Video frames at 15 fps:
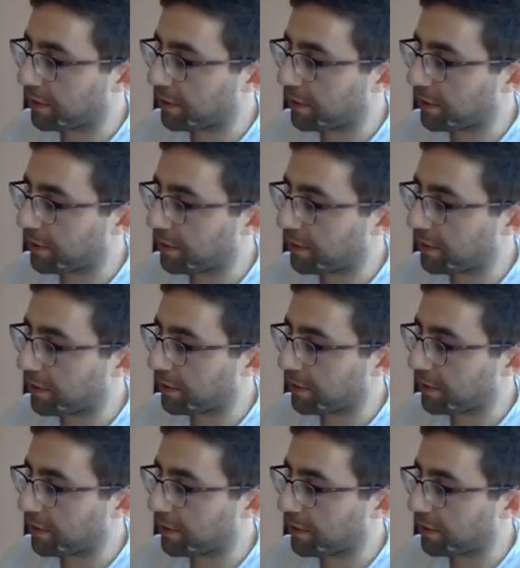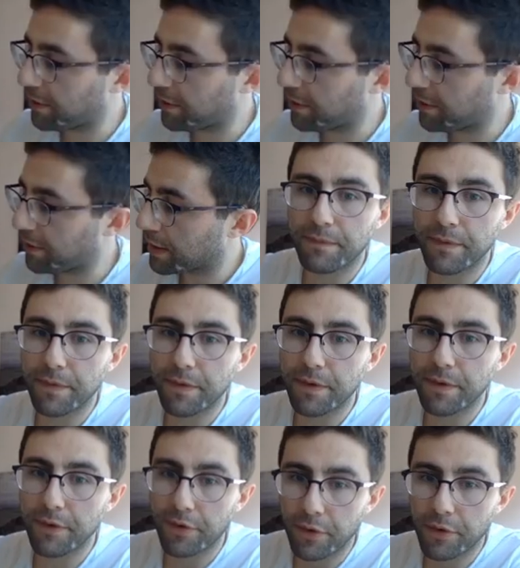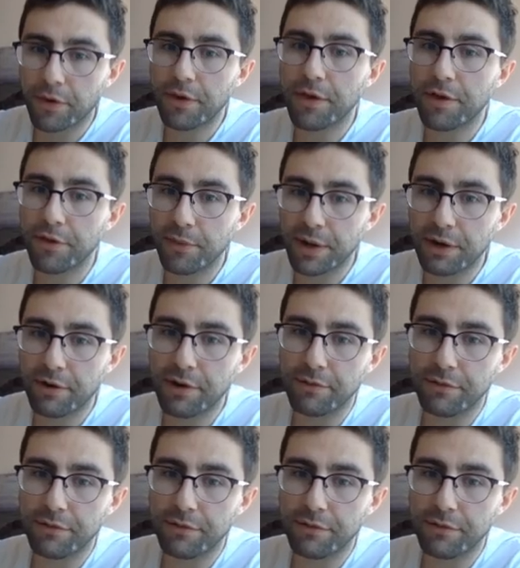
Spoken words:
you can bring the power down the front. Or the other way around.